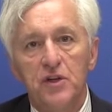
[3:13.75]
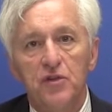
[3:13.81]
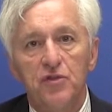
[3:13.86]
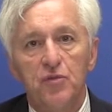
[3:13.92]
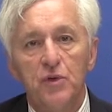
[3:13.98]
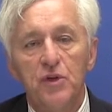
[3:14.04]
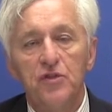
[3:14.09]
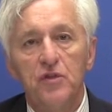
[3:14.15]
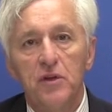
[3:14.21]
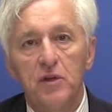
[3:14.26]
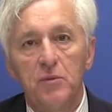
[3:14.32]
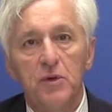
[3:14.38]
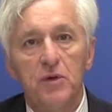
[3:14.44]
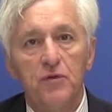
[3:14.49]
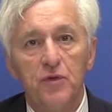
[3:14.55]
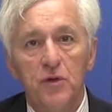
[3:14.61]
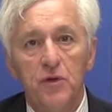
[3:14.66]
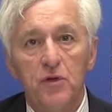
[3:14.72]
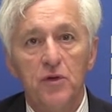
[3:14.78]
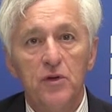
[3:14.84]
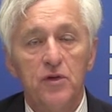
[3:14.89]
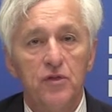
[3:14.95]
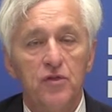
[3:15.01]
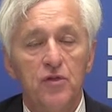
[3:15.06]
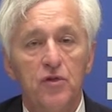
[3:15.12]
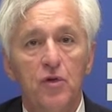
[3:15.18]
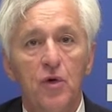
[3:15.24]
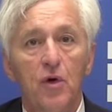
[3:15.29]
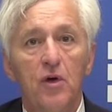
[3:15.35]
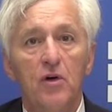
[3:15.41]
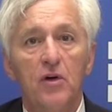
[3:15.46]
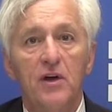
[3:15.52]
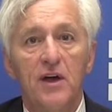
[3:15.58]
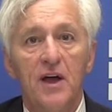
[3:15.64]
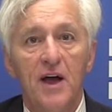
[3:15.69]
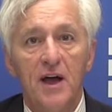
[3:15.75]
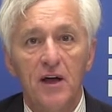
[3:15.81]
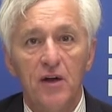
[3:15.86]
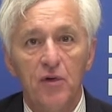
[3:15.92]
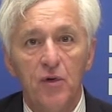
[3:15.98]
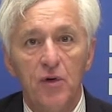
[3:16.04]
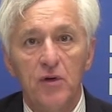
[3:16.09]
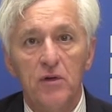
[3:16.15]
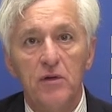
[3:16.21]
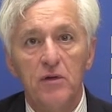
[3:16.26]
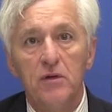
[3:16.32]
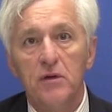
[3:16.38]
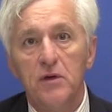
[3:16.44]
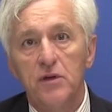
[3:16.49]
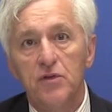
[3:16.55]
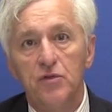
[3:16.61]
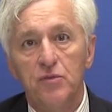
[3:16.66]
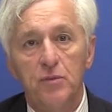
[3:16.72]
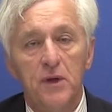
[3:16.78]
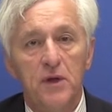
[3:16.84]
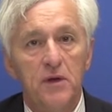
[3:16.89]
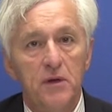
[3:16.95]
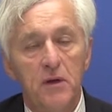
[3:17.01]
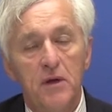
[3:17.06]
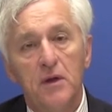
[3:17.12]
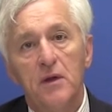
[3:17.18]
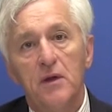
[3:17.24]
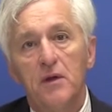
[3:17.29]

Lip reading: that's recently been filled is Doyle Cockrell has been